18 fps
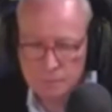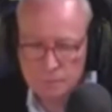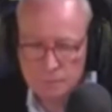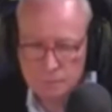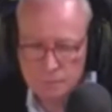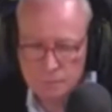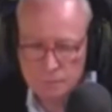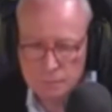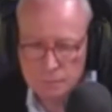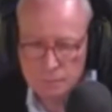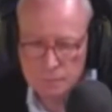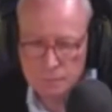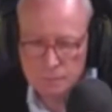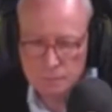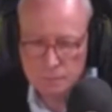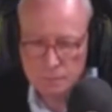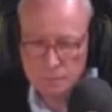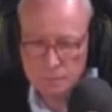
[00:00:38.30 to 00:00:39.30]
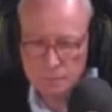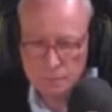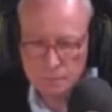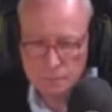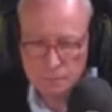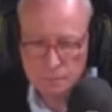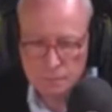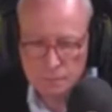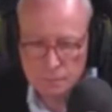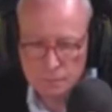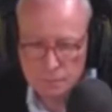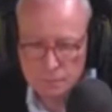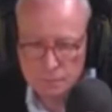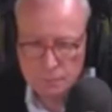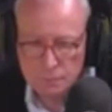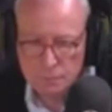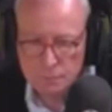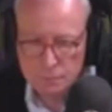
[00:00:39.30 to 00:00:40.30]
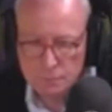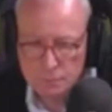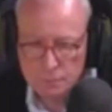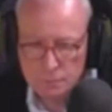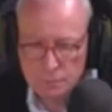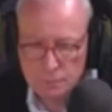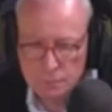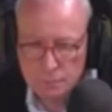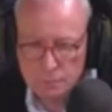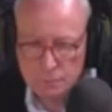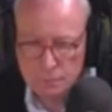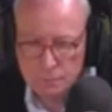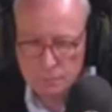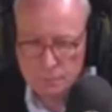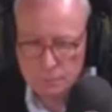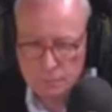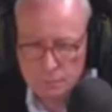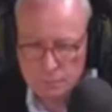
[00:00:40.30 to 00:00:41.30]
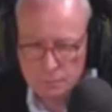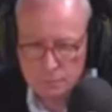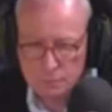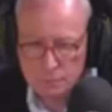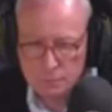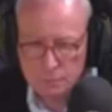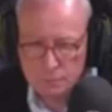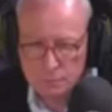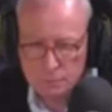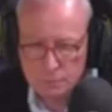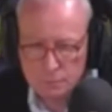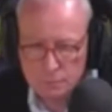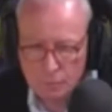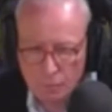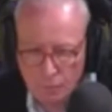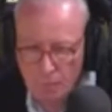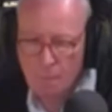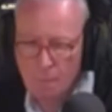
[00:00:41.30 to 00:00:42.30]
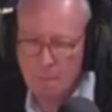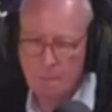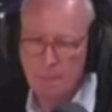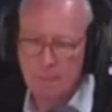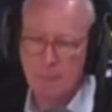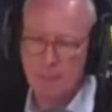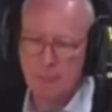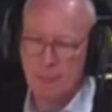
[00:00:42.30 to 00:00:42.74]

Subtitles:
[no speech]